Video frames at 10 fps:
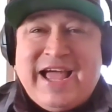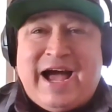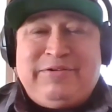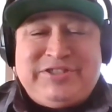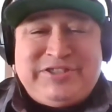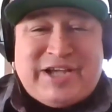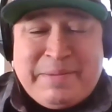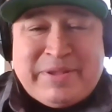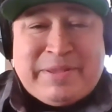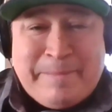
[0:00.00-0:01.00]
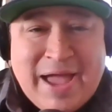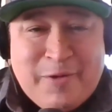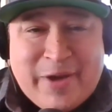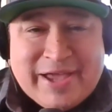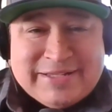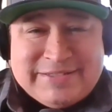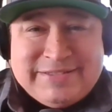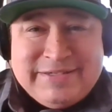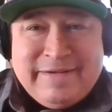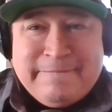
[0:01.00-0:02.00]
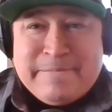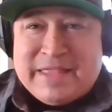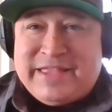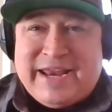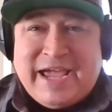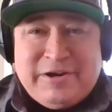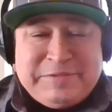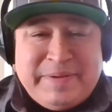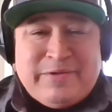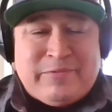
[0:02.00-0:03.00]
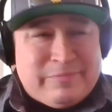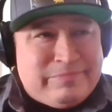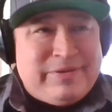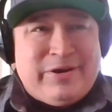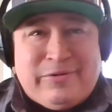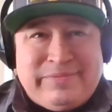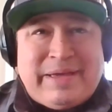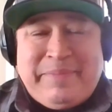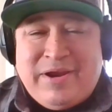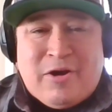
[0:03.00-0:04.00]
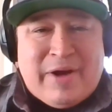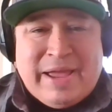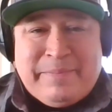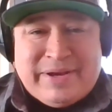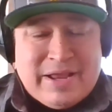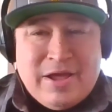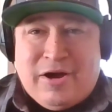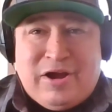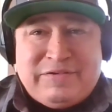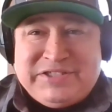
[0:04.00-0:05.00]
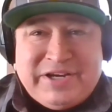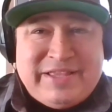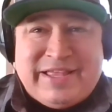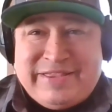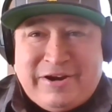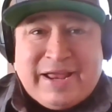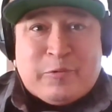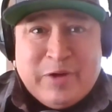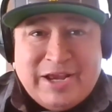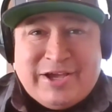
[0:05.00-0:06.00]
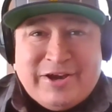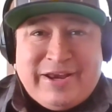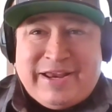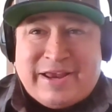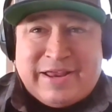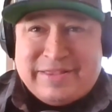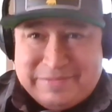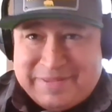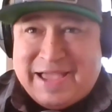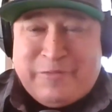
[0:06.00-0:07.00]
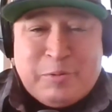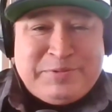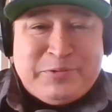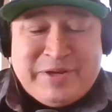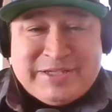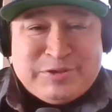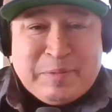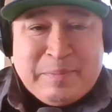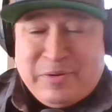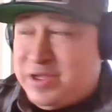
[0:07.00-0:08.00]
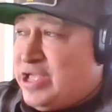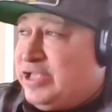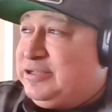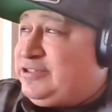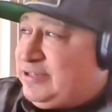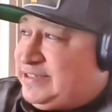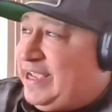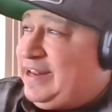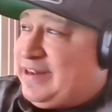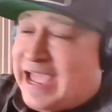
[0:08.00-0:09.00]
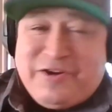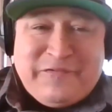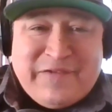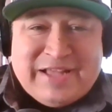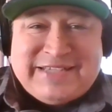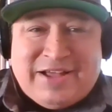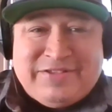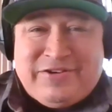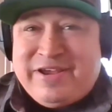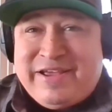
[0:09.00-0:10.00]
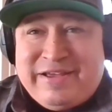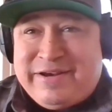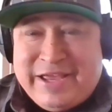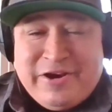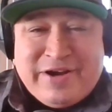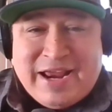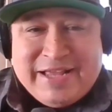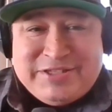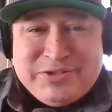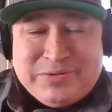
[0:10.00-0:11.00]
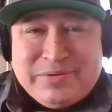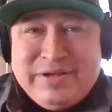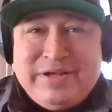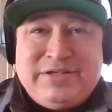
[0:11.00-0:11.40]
I was just talking about the bandwagons. The Niners been, they've been all right, but all of a sudden they're like really good and they have hopes to win the Super Bowl. You start seeing Niner fans out there here in LA too.